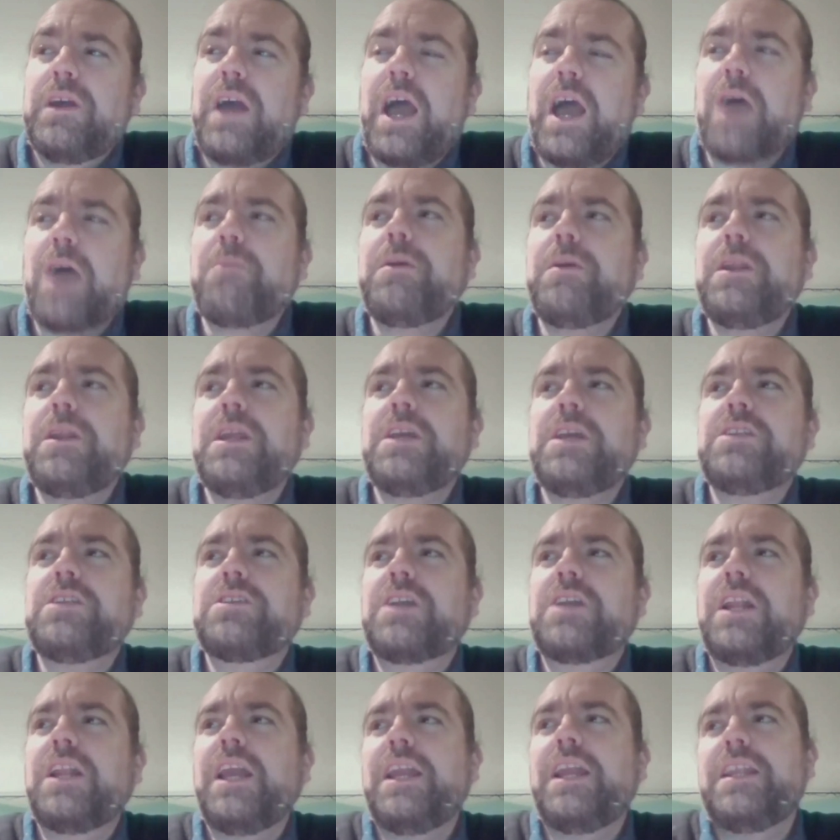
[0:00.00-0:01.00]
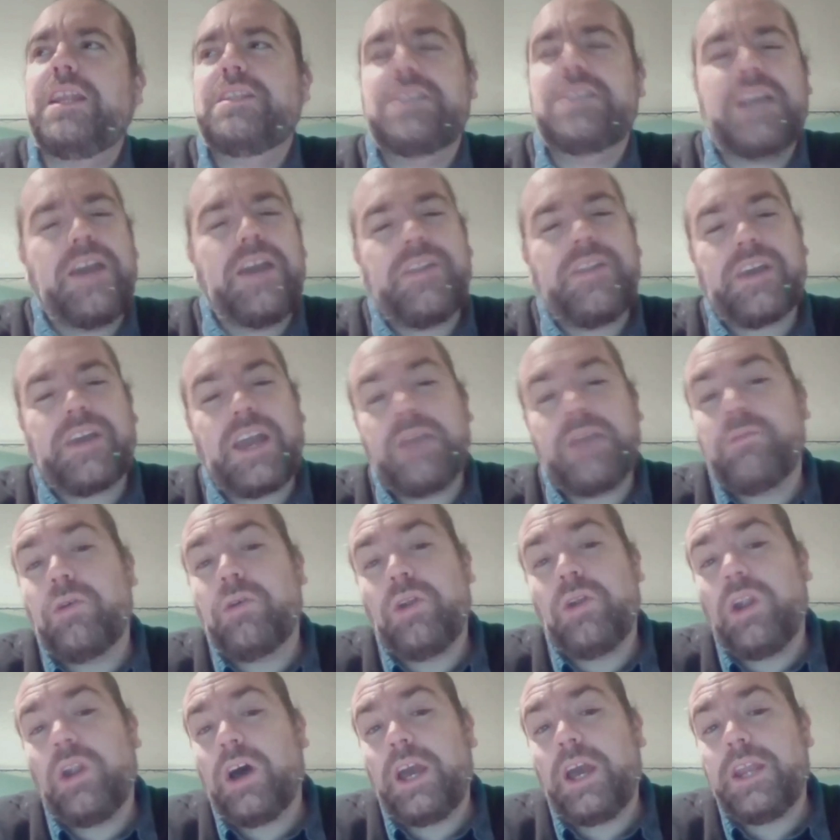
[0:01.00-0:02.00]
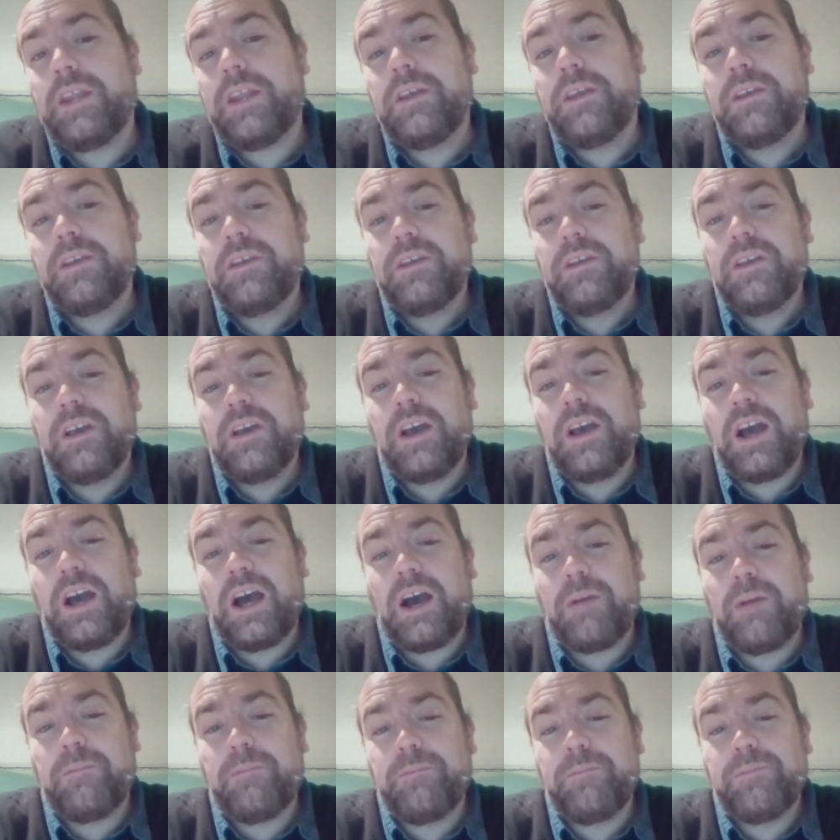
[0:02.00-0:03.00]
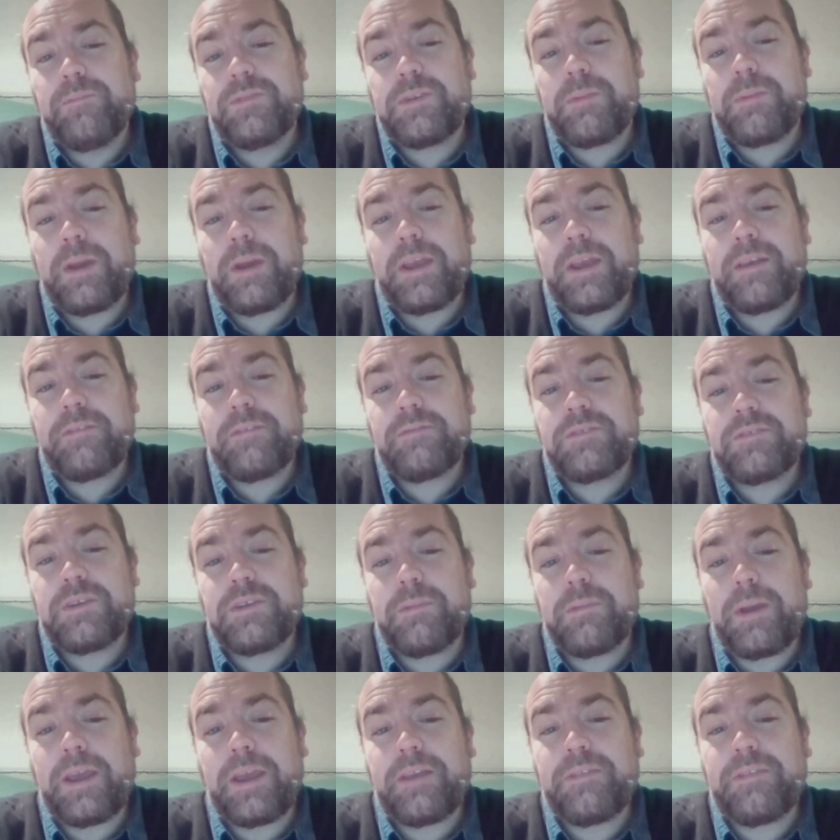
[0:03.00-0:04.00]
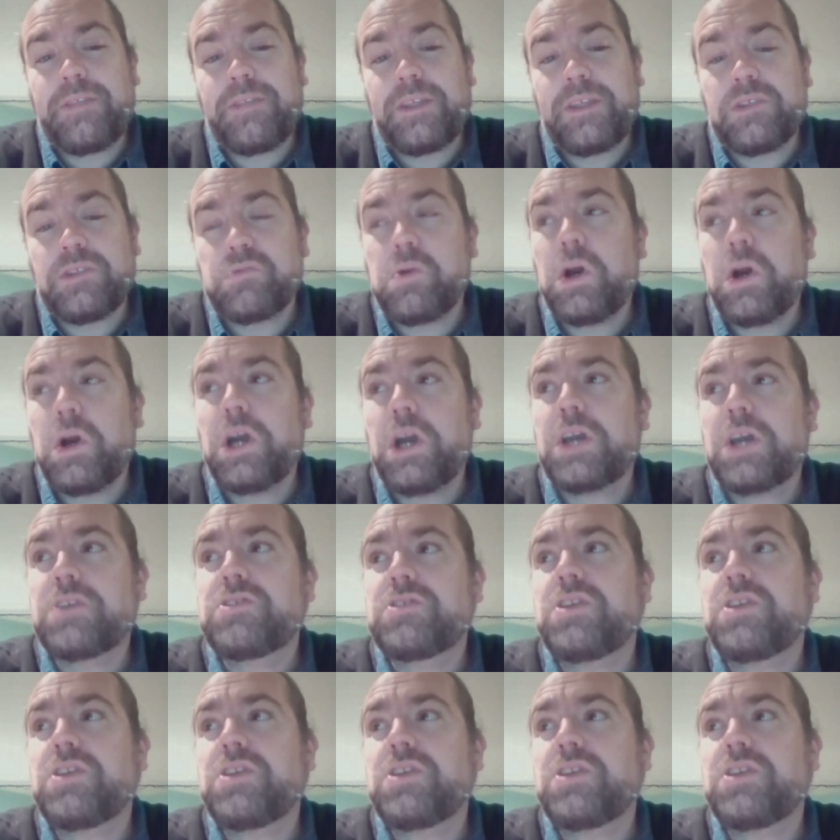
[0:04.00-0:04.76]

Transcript: And we need clearly to get the game online to make things work.